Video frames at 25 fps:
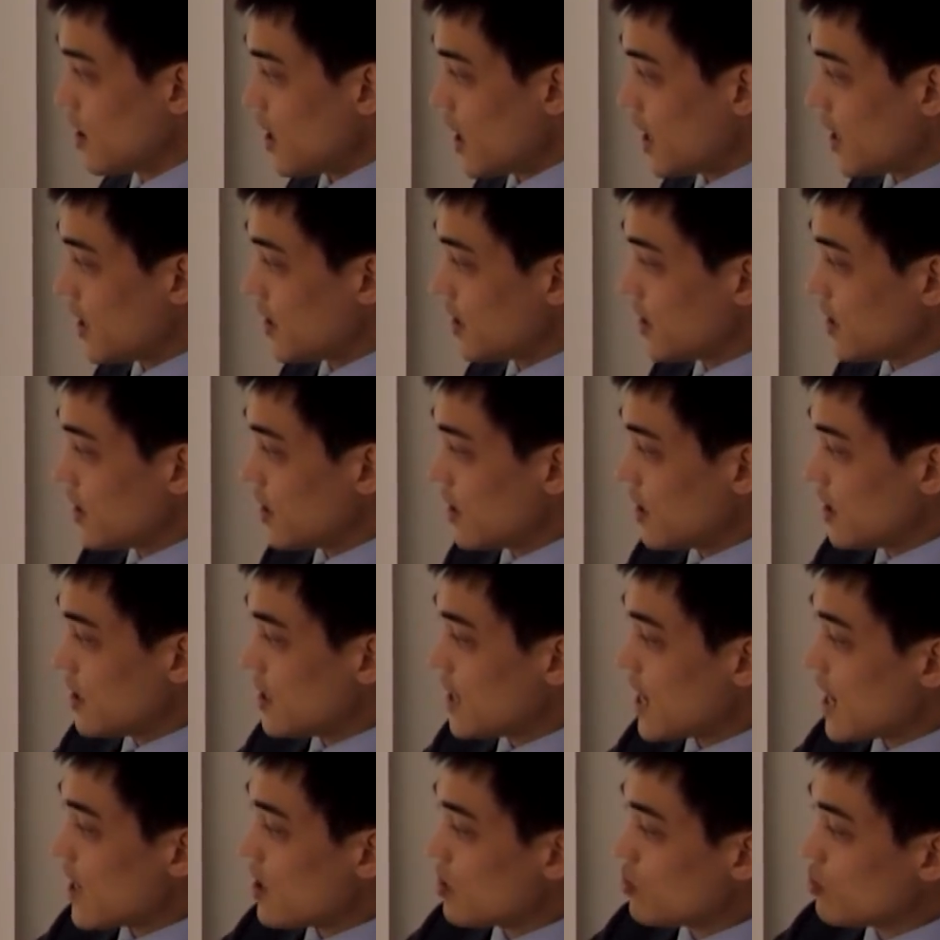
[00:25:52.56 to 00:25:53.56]
And
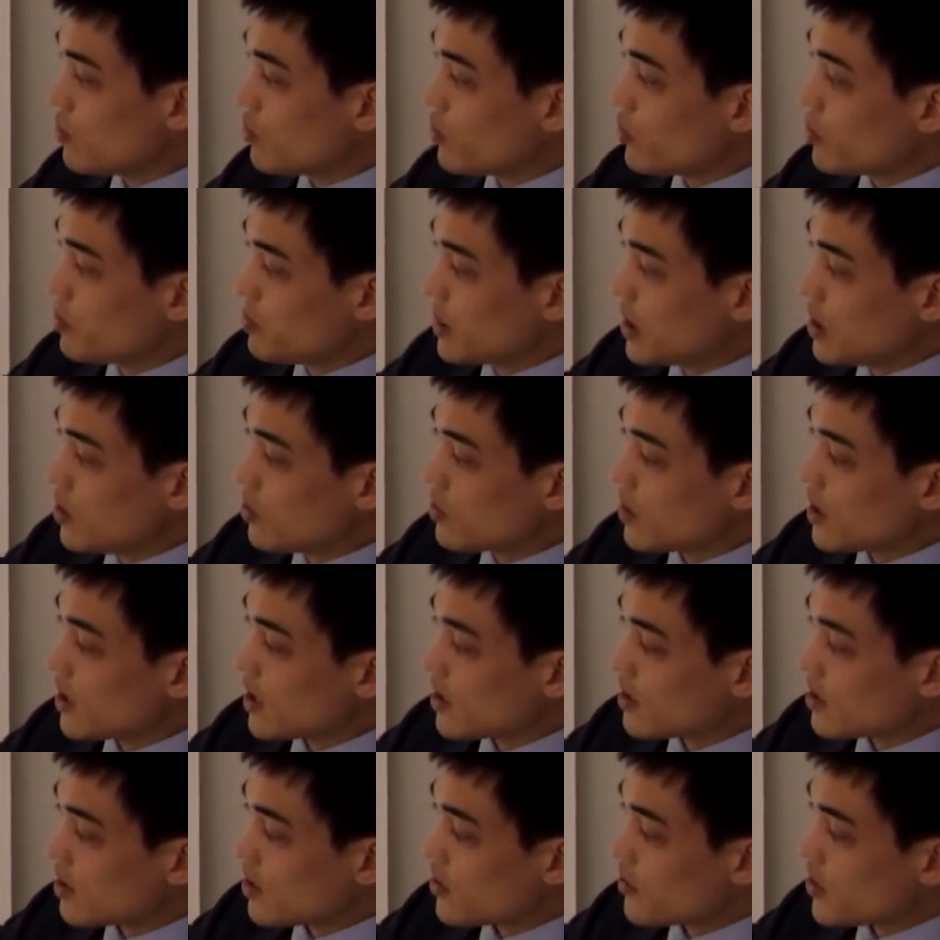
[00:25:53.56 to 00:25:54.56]
now we will be
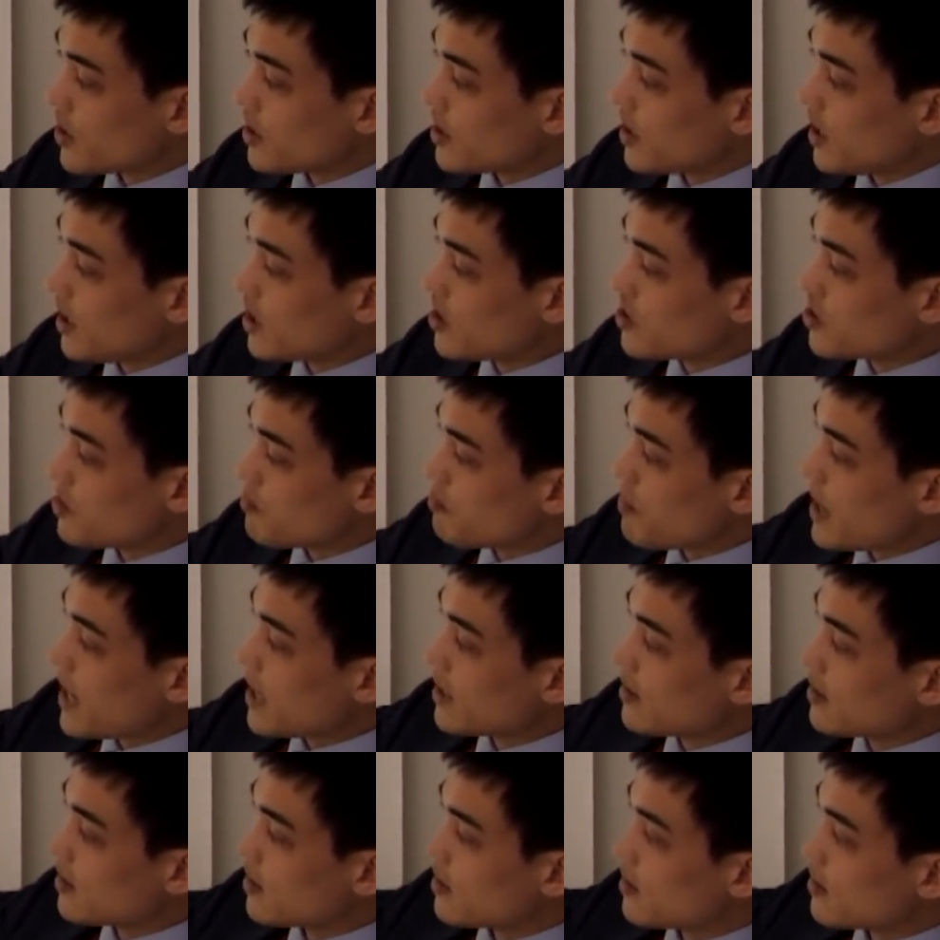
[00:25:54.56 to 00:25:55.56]
looking at the radiation
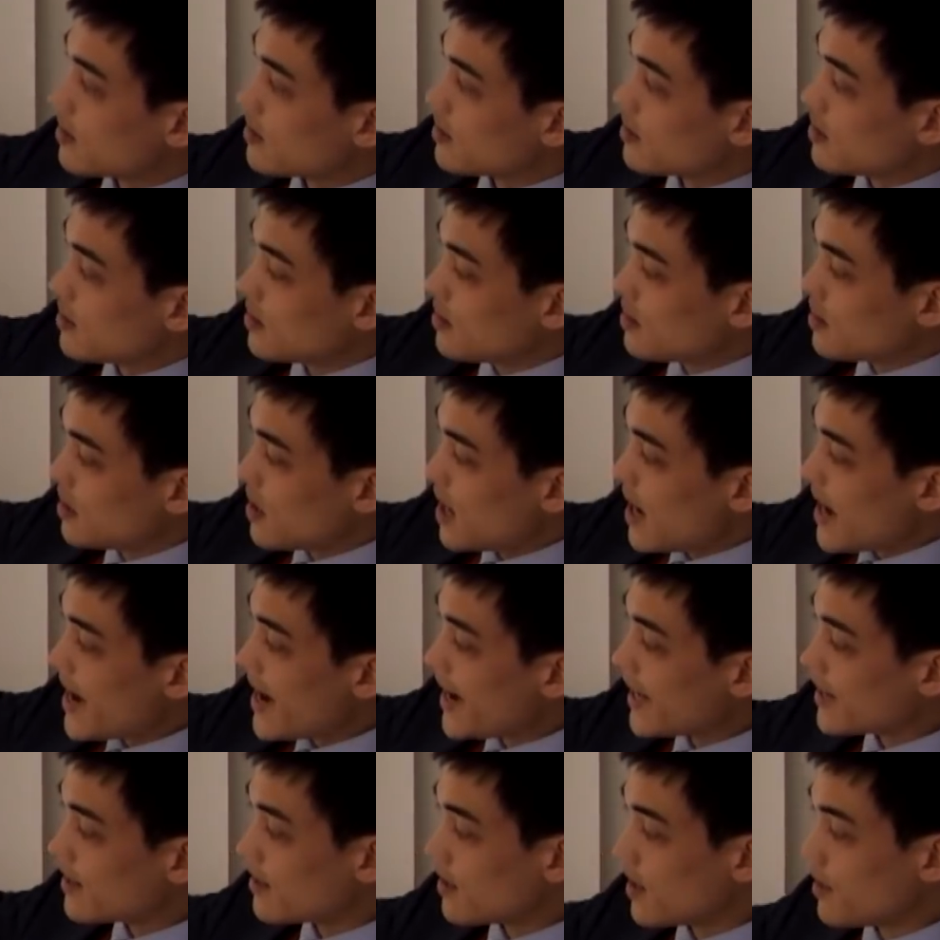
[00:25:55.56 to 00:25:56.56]
patterns
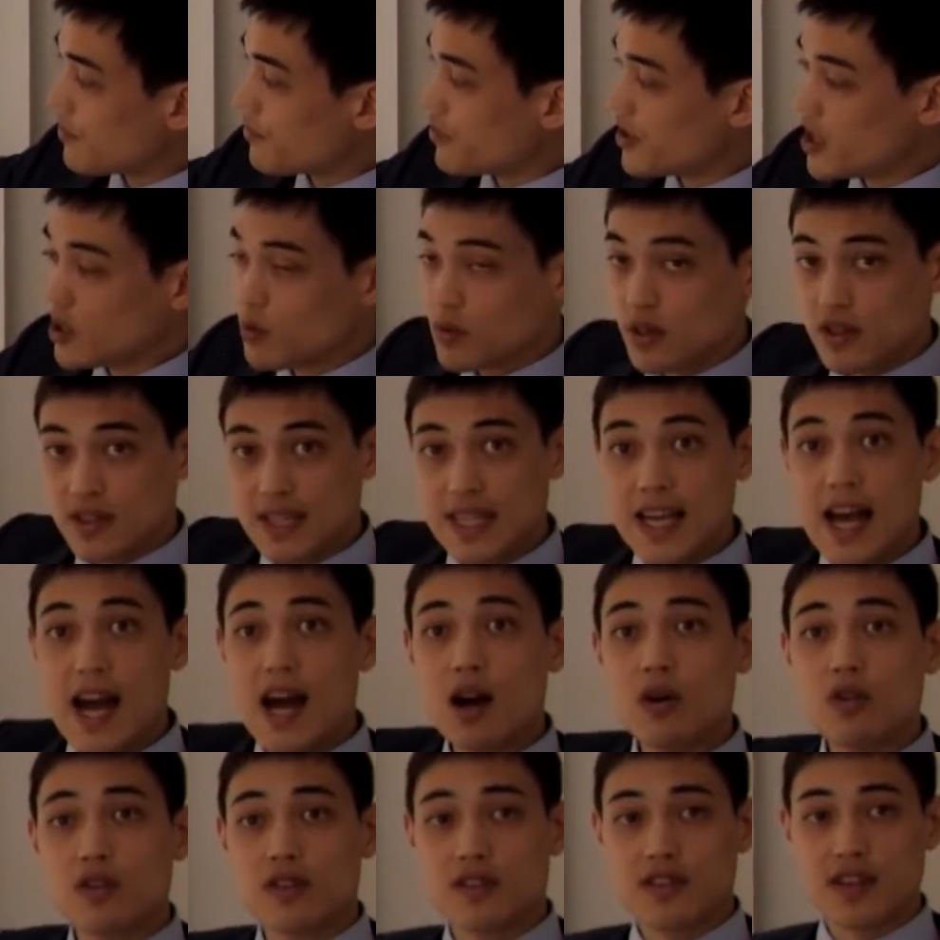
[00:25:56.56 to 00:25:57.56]
at a frequency
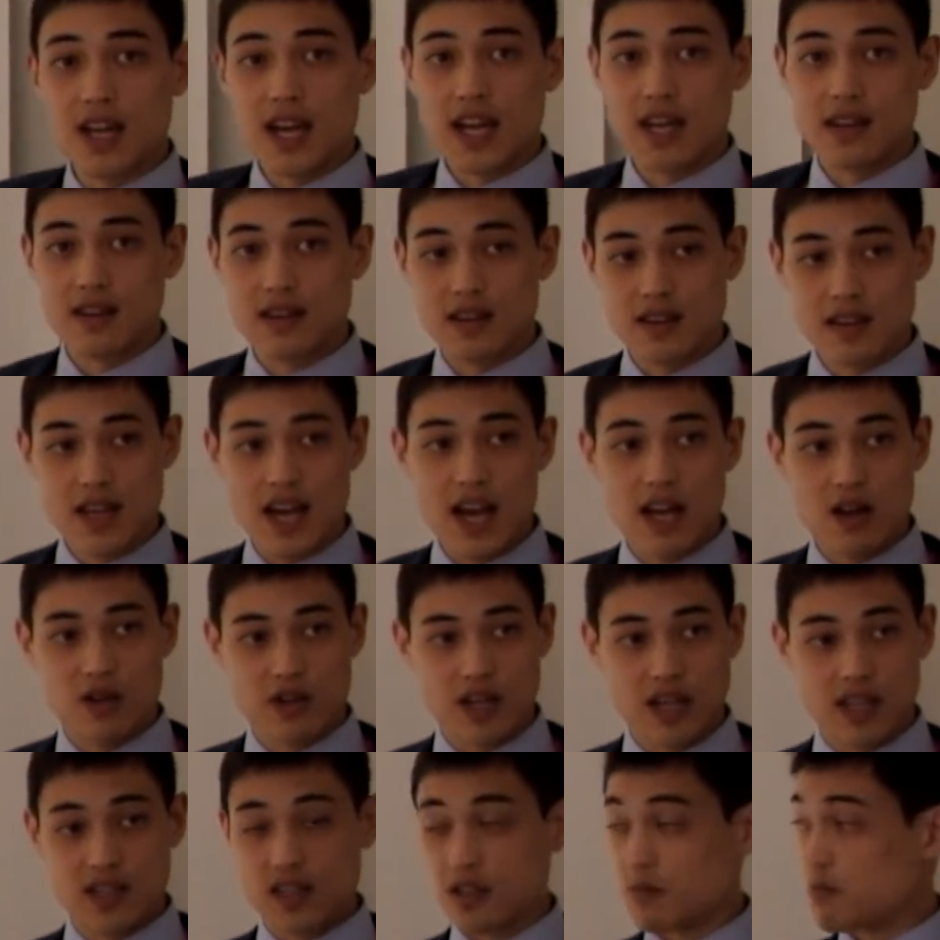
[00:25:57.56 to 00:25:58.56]
outside the
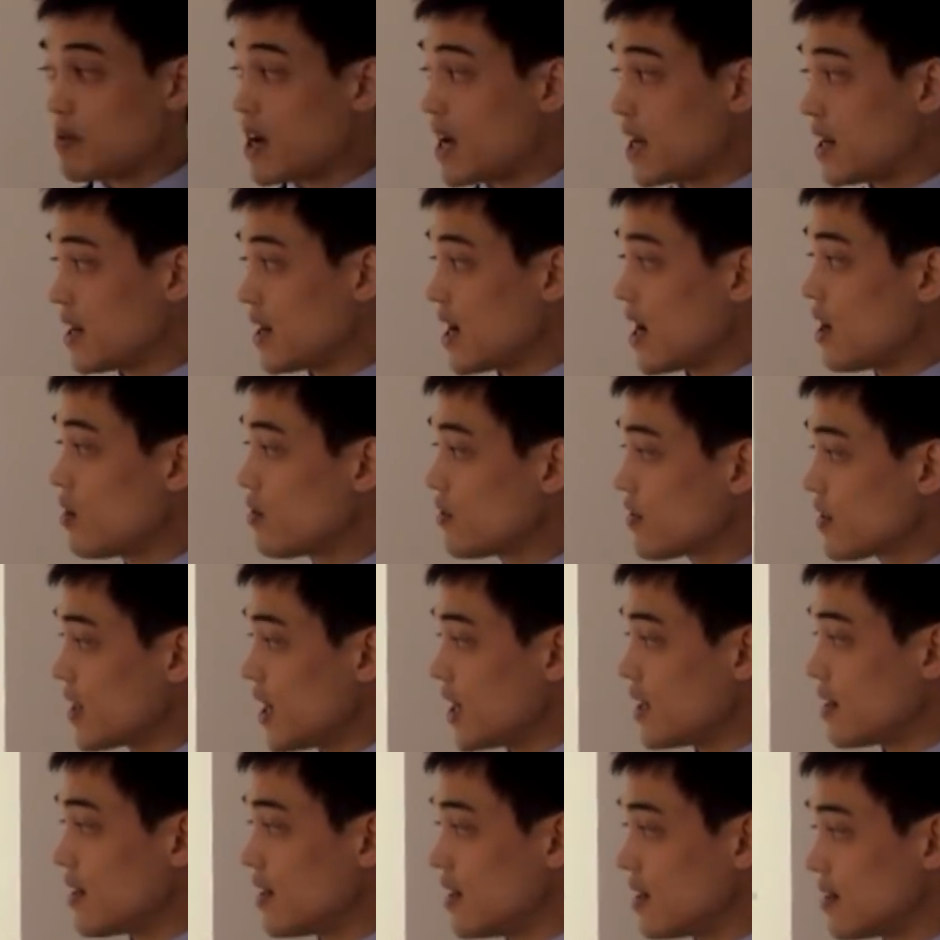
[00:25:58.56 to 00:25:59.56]
allocated band,
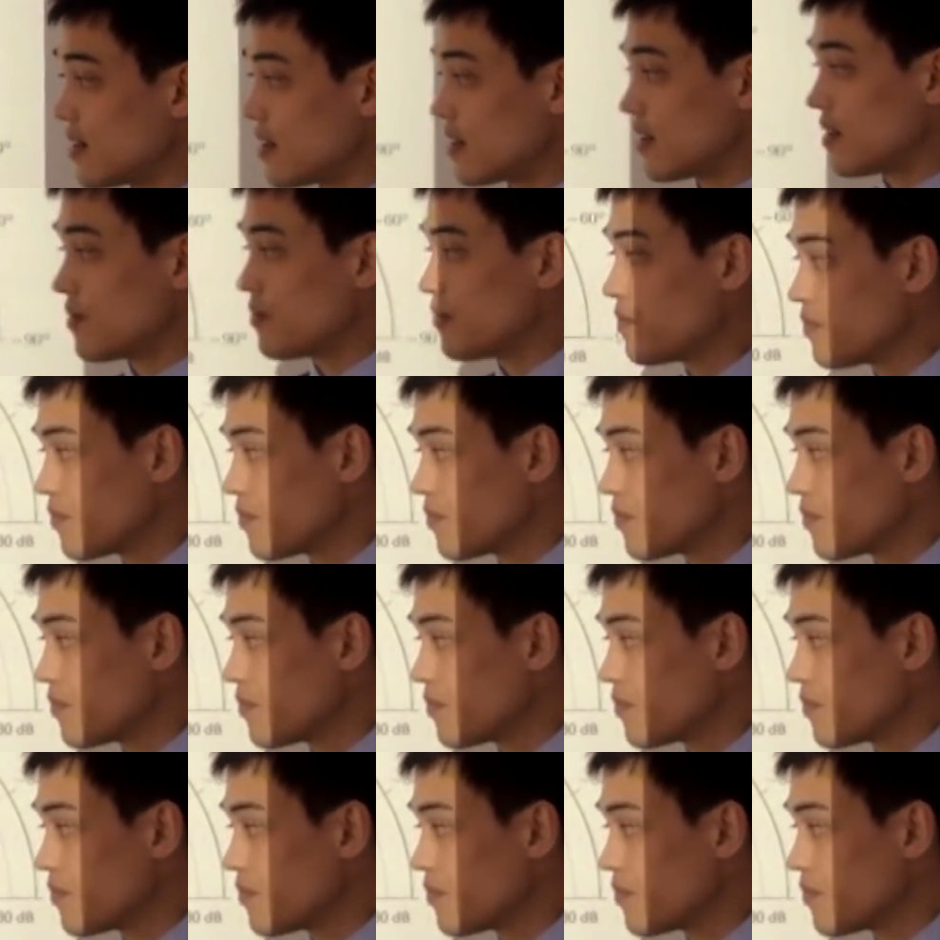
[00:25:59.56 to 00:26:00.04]
outside this